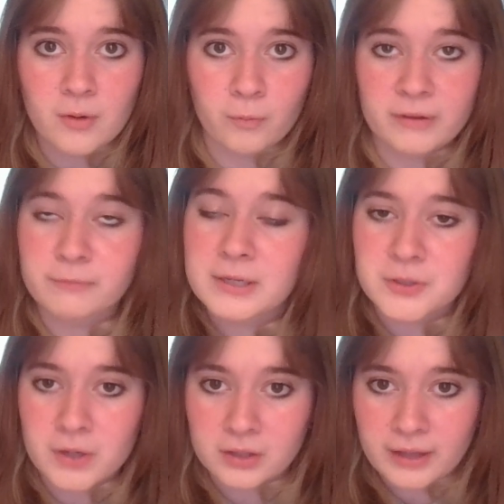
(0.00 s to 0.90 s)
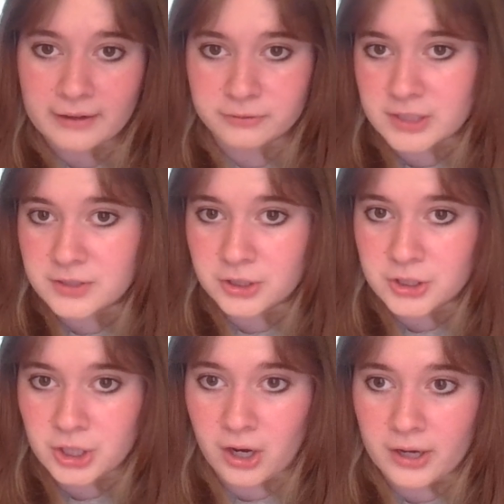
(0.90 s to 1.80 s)
we've been doing a lot of
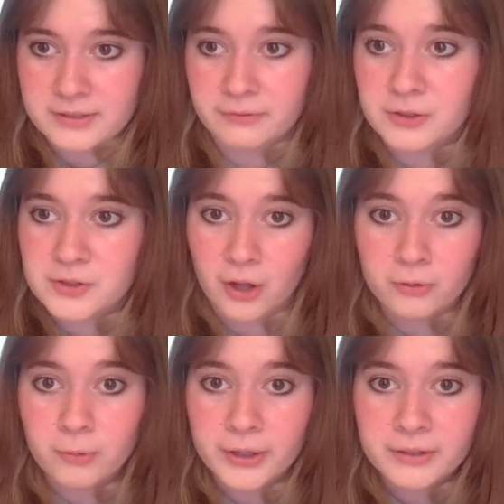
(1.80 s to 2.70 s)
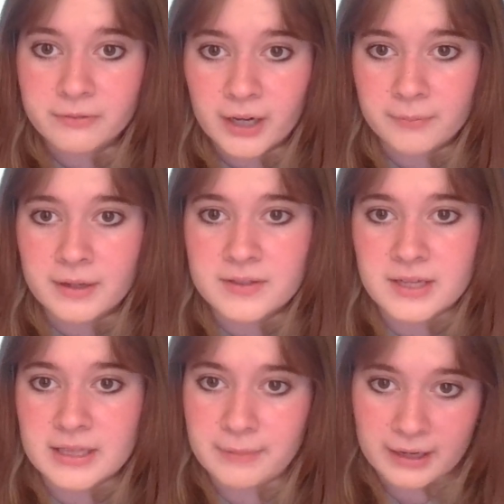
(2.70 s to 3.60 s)
research on different saltwater environments
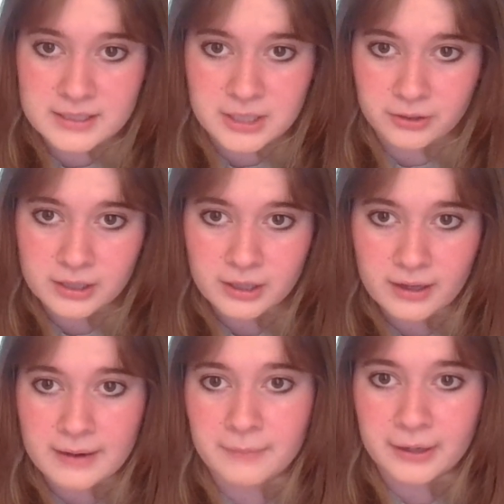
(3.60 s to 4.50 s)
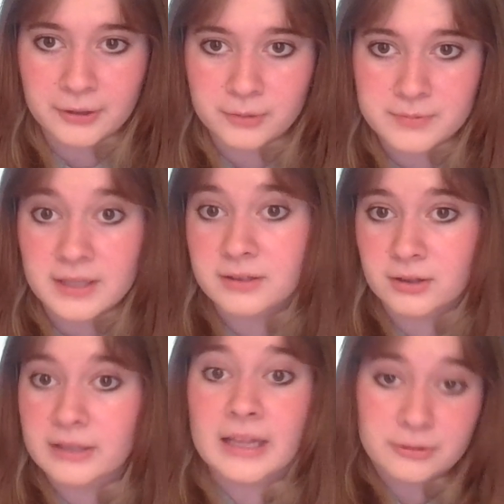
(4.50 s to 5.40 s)
and the bacteria and microbes
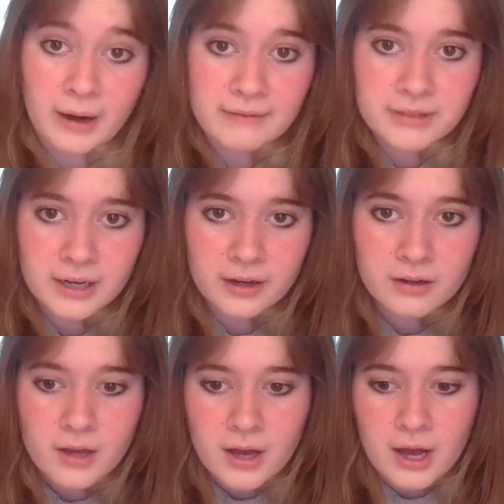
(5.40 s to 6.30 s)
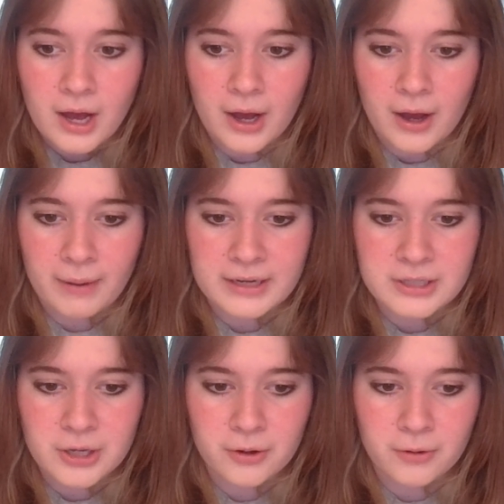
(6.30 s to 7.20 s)
that thrive there.
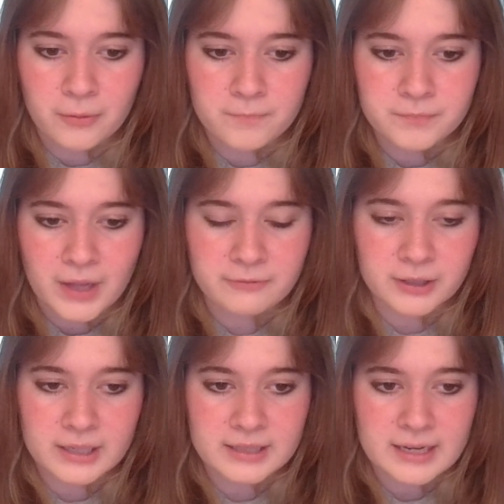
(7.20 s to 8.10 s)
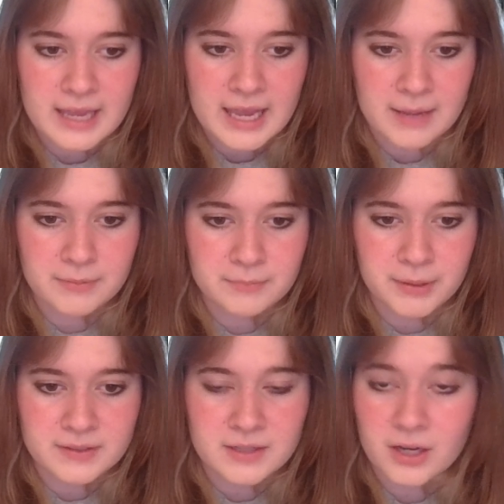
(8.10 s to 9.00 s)
I forget the name,
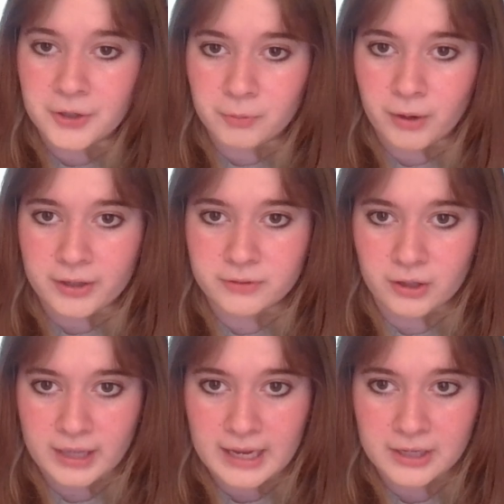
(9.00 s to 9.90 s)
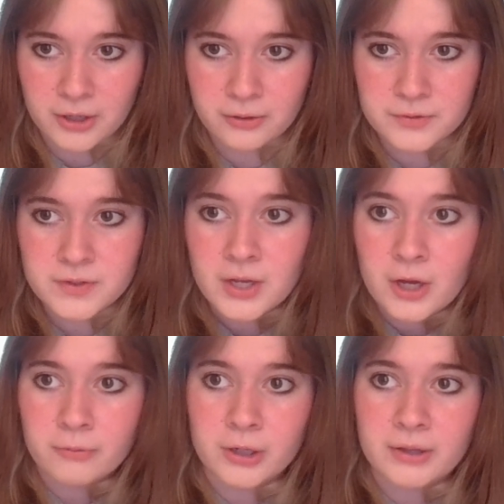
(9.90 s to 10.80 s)
but it's like underwater volcanoes
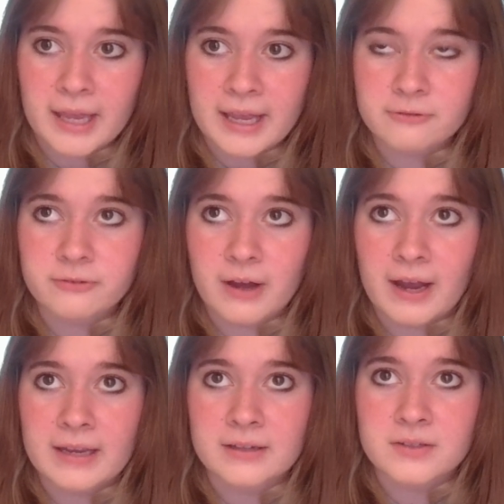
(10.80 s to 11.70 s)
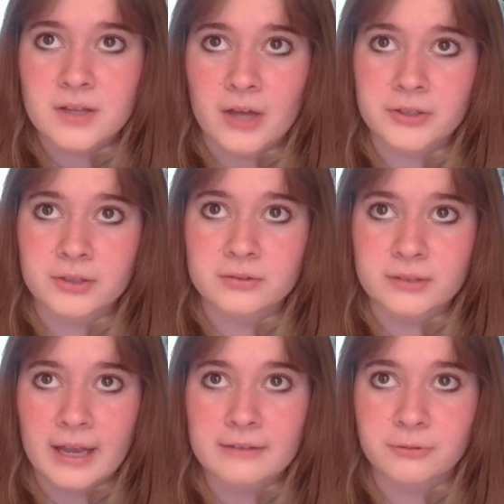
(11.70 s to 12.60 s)
where you can't find other
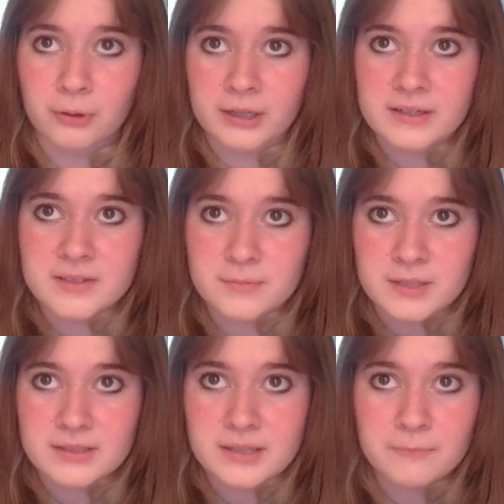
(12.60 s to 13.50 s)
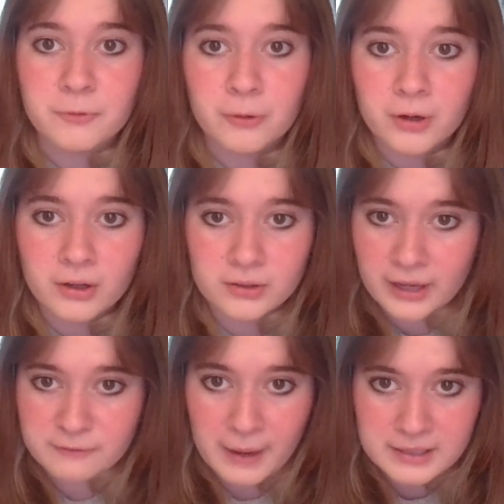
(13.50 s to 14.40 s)
live organisms except for a
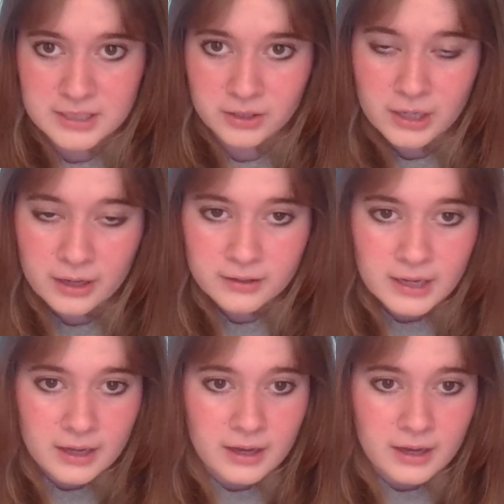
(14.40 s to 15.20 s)
lot of bacteria.